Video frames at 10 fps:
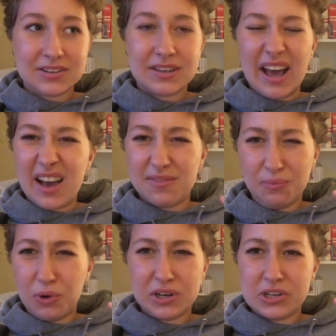have
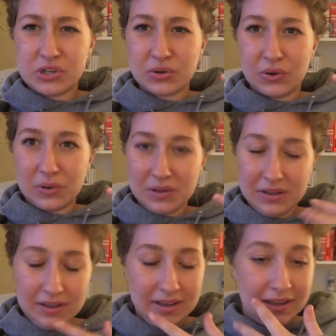more control.
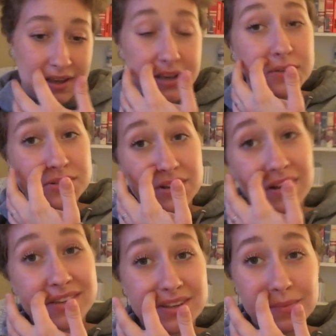It was
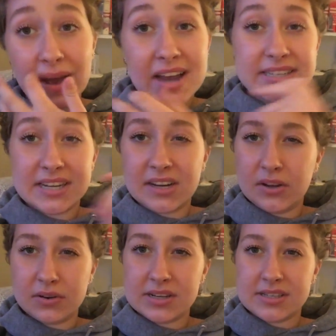awesome. I did
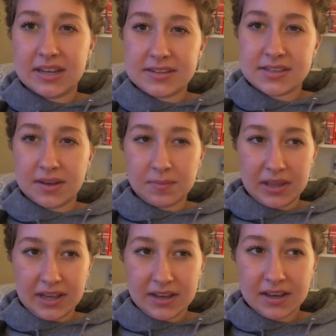notice that some
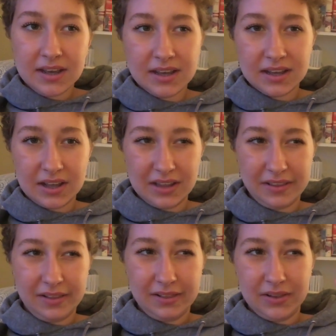
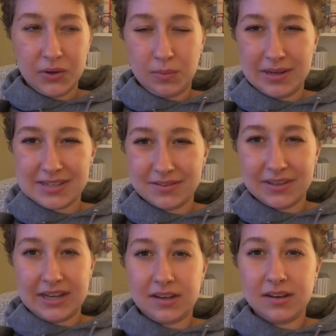little bits of
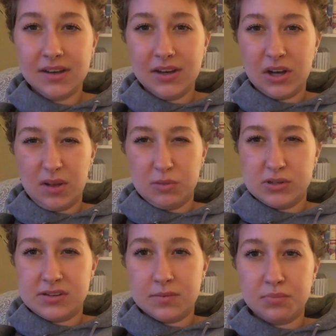
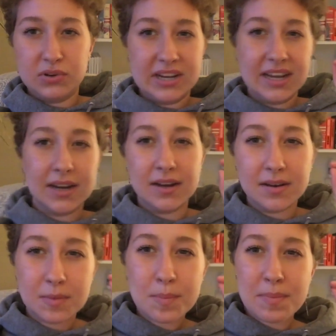almost debris and
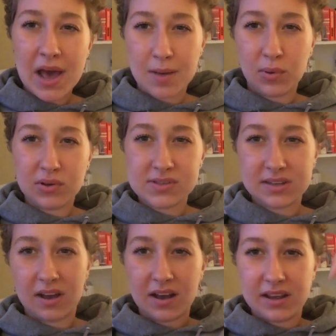pebbles
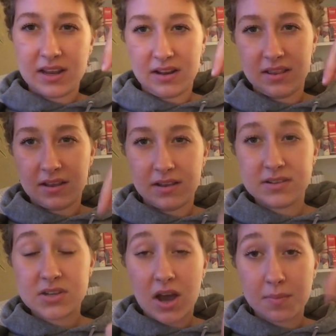got in the
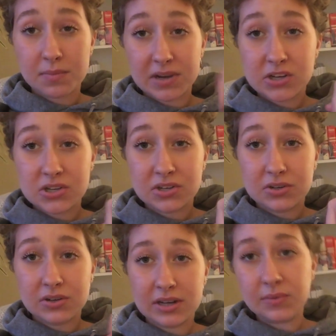top of my
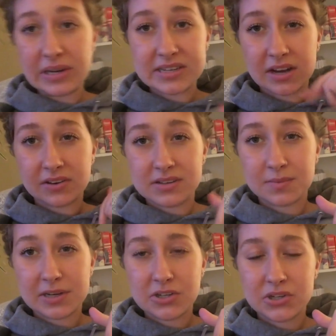shoe and went down into
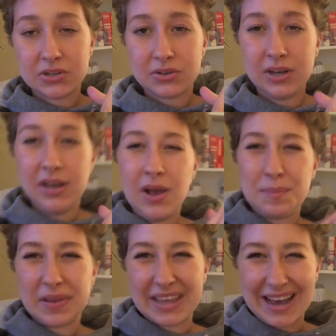my shoe,
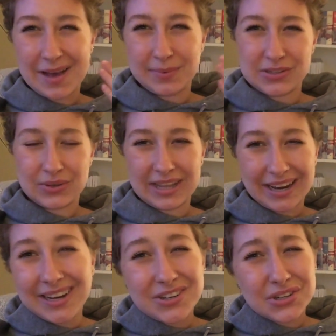but that happens with
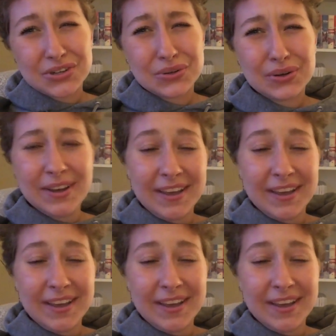any shoe,